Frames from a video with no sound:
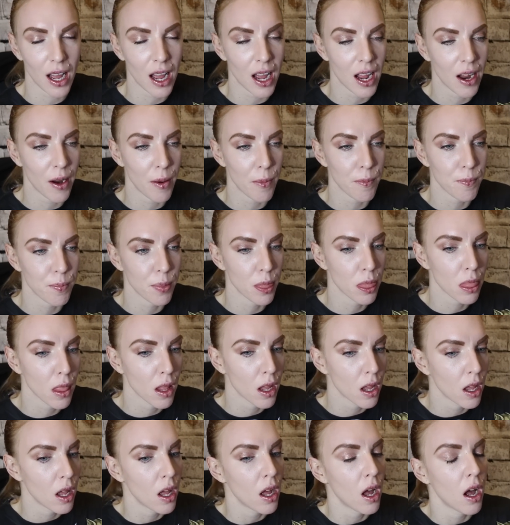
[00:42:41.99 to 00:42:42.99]
Um,
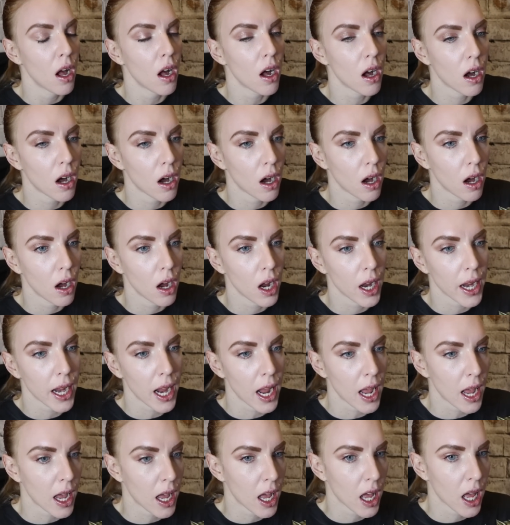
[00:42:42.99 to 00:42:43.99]

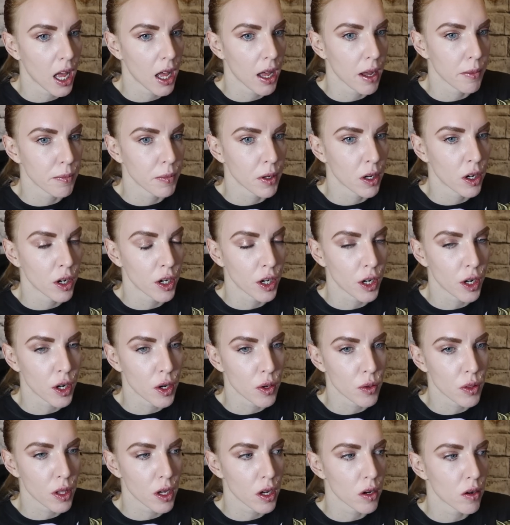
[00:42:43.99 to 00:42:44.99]
I am gonna
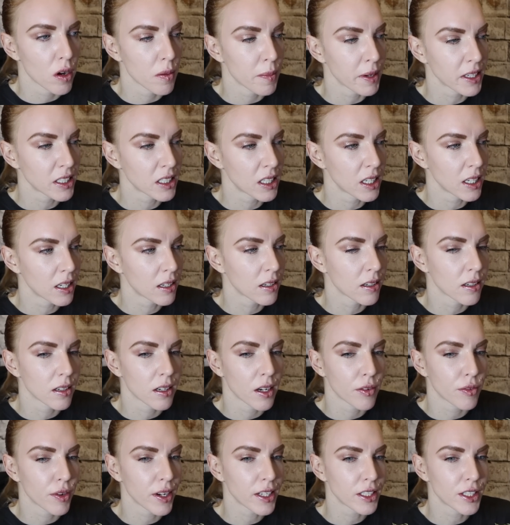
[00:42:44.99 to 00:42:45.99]
go though. I'm actually
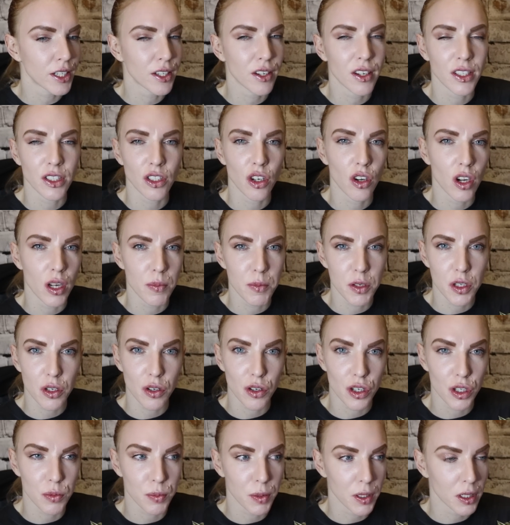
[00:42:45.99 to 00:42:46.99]
got I've actually got a Thai
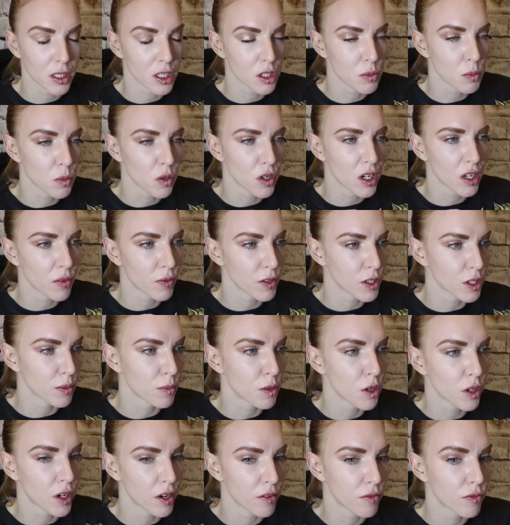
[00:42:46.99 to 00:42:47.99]
massage booked this morning, which
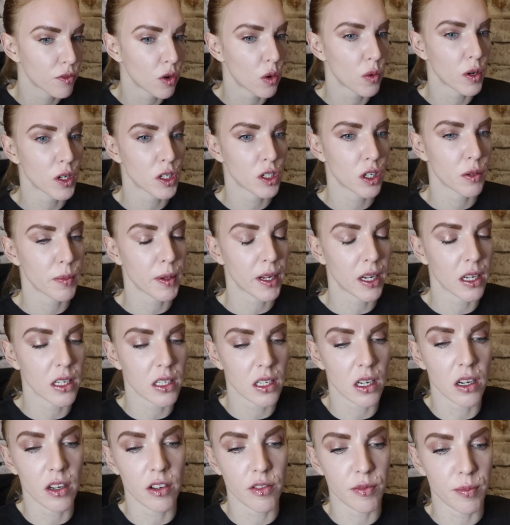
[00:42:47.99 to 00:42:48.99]
I'm looking forward to
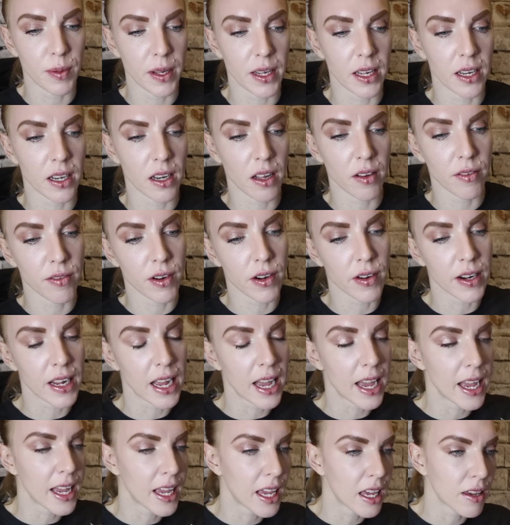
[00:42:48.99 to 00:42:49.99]
because I've been
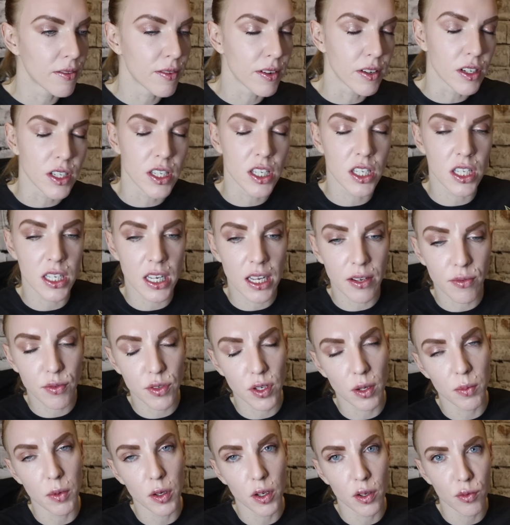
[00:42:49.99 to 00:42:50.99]
very achy, very stiff,
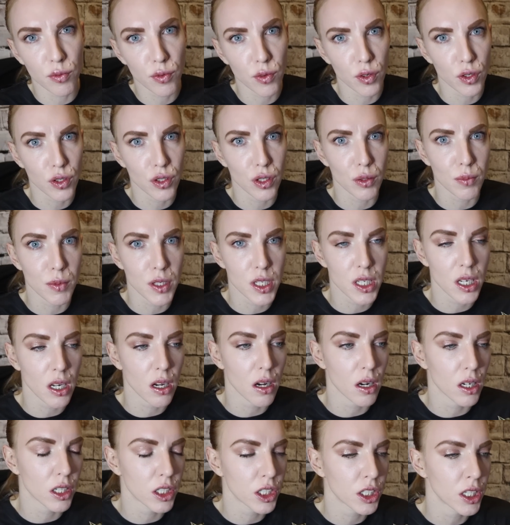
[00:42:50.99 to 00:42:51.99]
so I'm looking forward to a
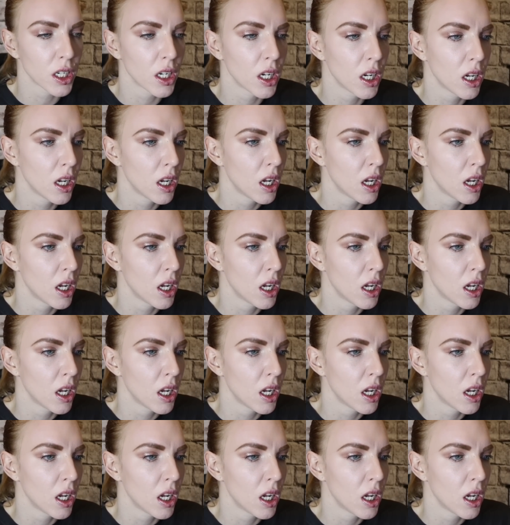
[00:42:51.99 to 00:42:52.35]
massage.